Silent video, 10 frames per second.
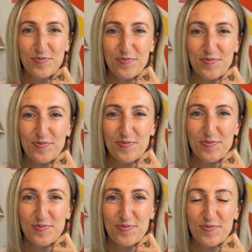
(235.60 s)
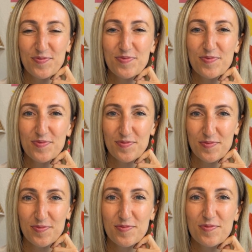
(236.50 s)

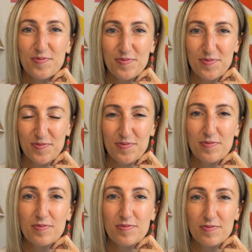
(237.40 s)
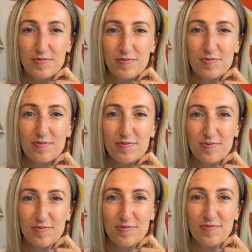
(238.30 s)

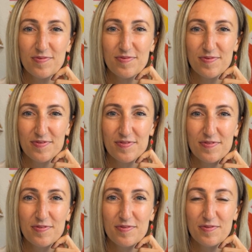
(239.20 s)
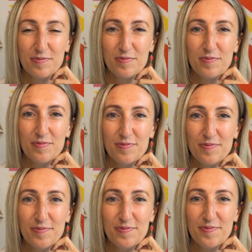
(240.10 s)

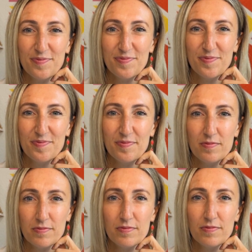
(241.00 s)
This person isn't speaking.